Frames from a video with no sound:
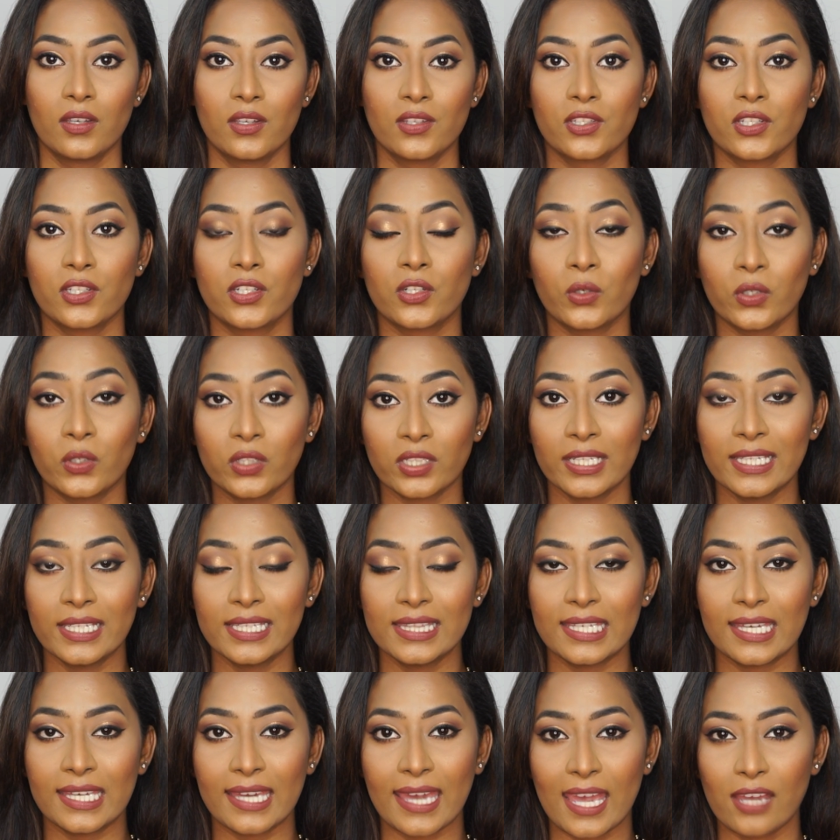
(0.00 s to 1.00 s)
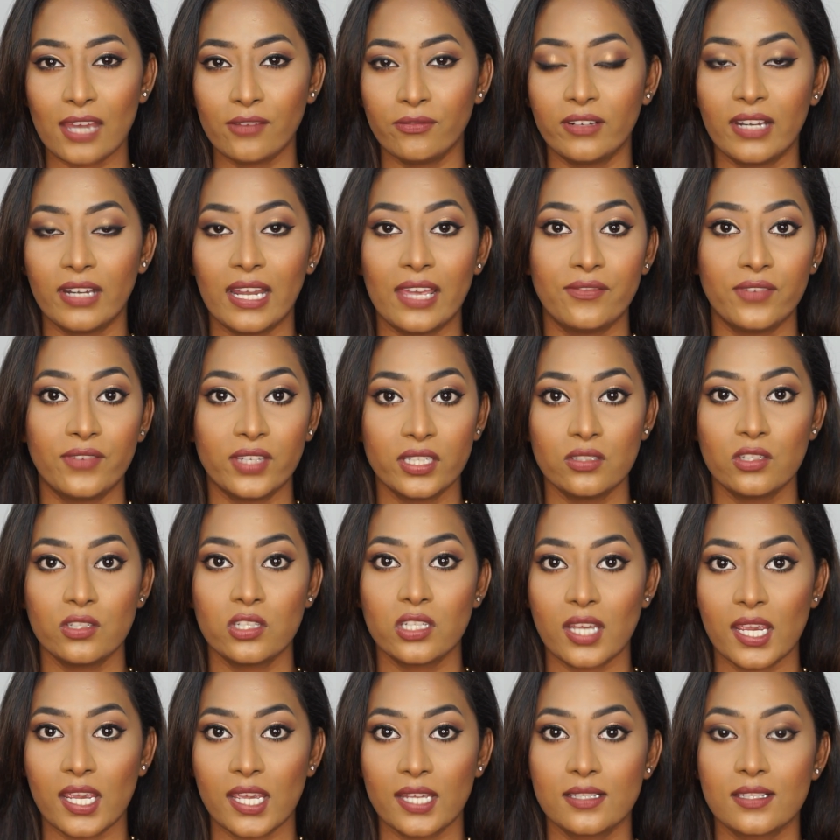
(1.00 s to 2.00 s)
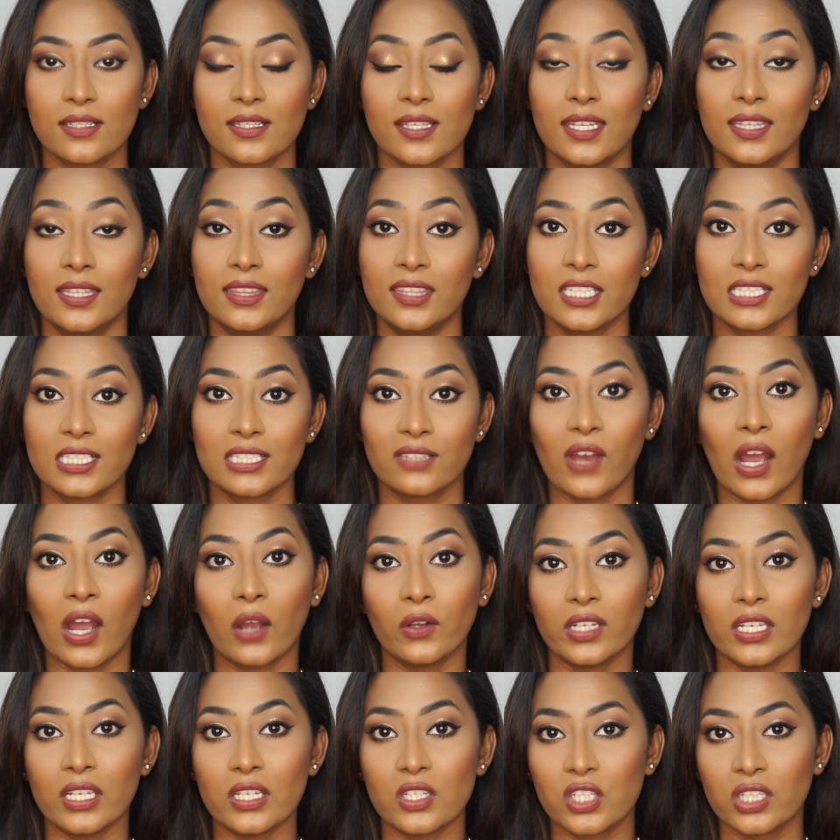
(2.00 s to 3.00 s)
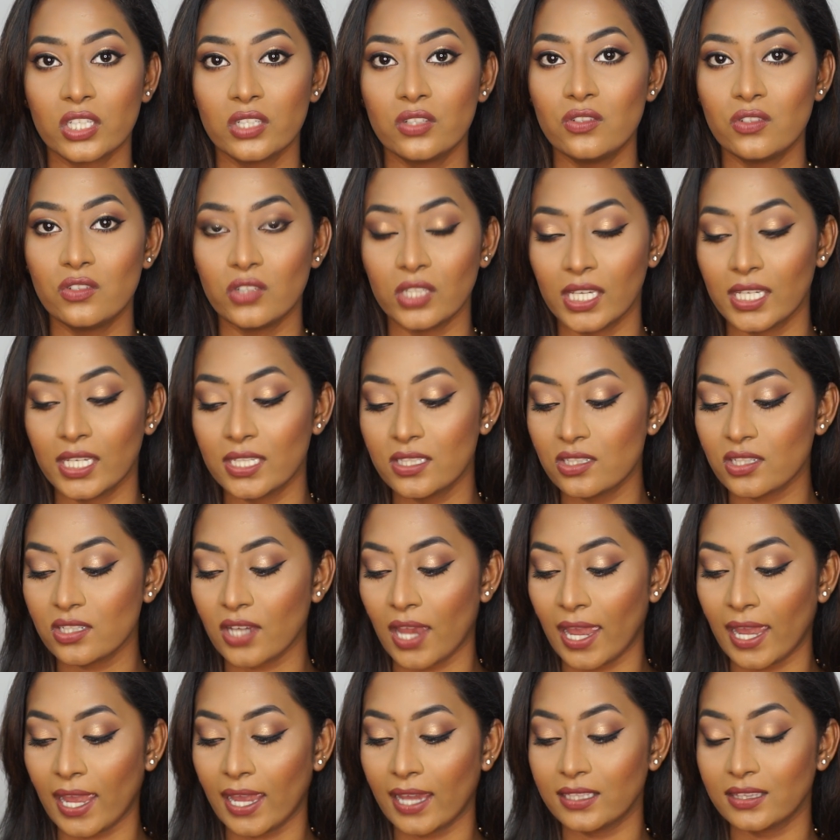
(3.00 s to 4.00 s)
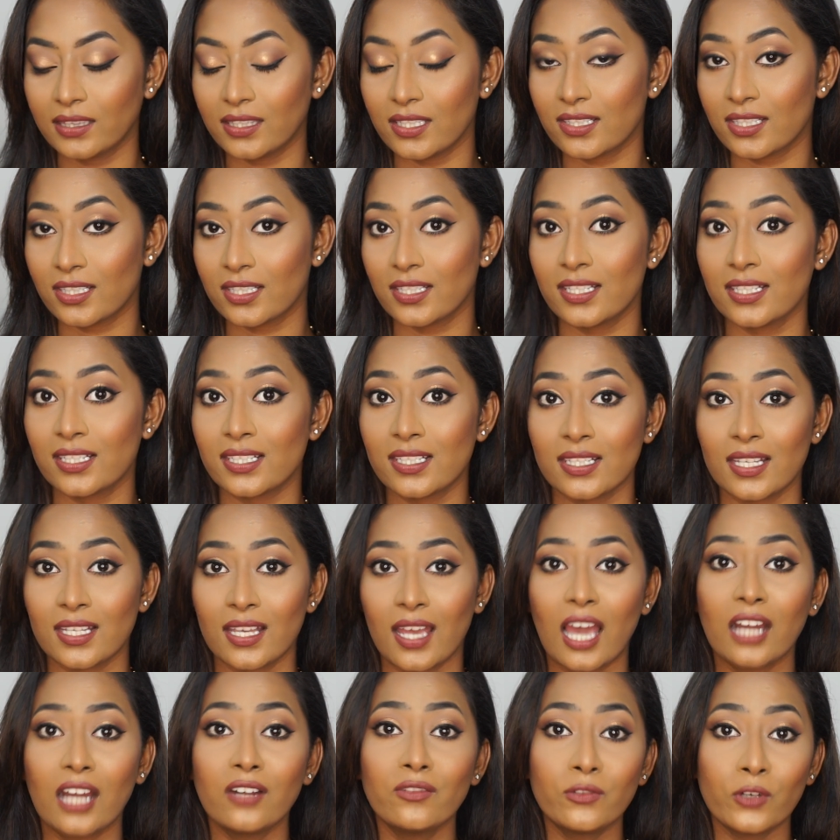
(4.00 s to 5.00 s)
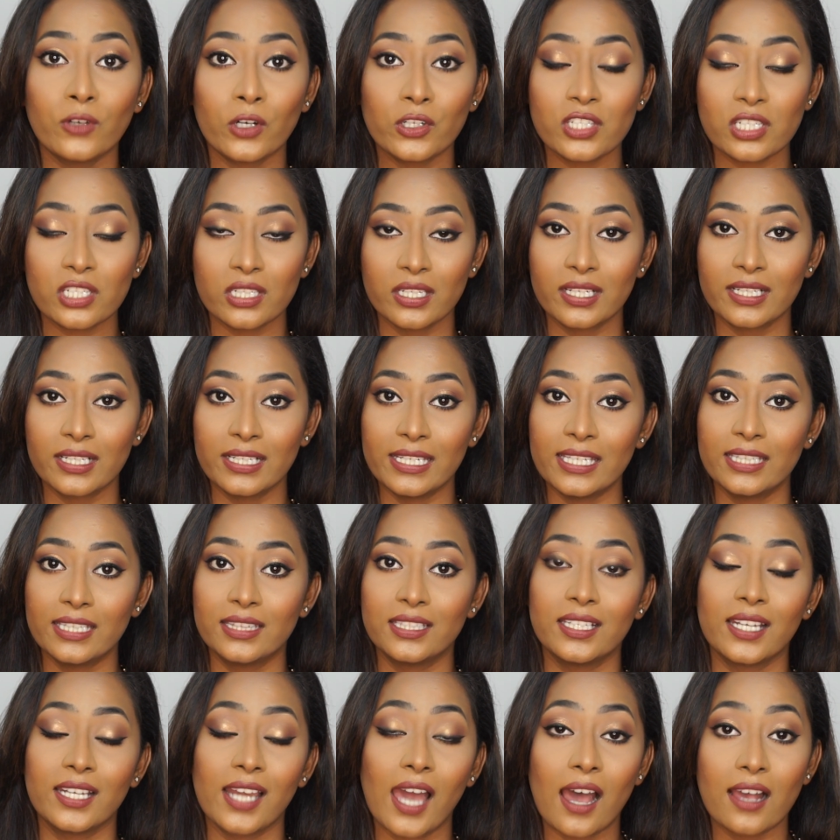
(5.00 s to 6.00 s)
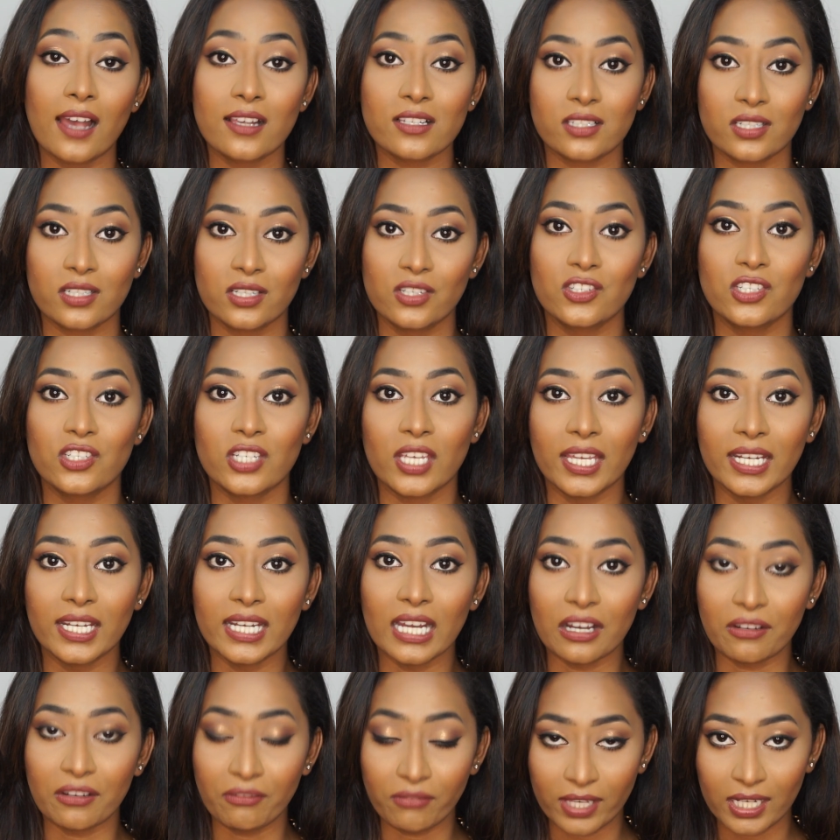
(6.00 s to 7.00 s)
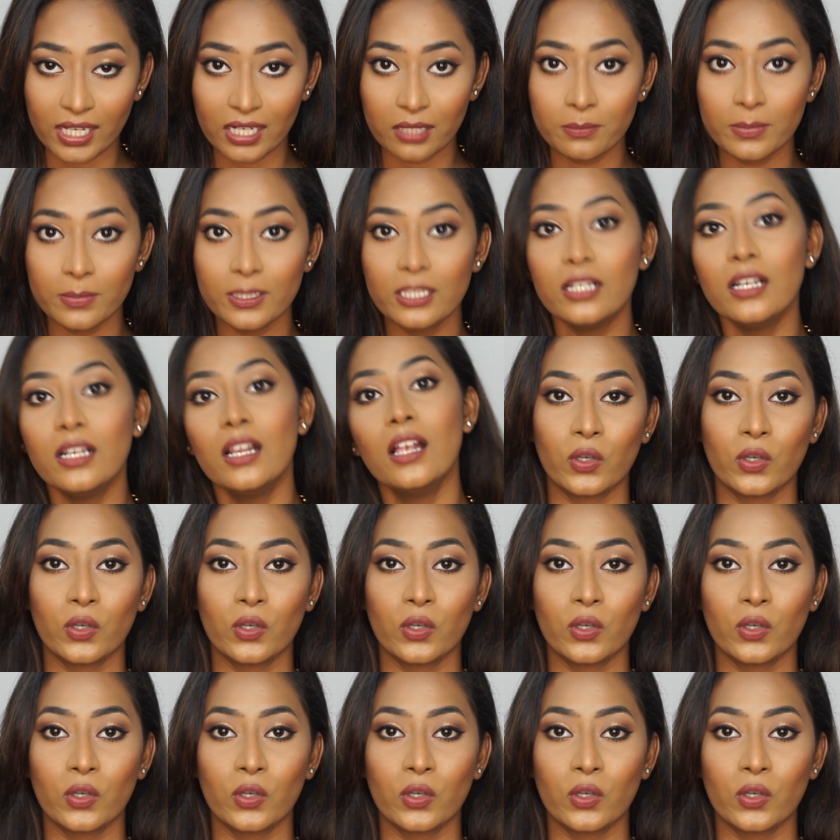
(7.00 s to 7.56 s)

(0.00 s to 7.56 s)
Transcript: So totally they have 11 shades in this foundation range, and this is unfortunately the last shade available.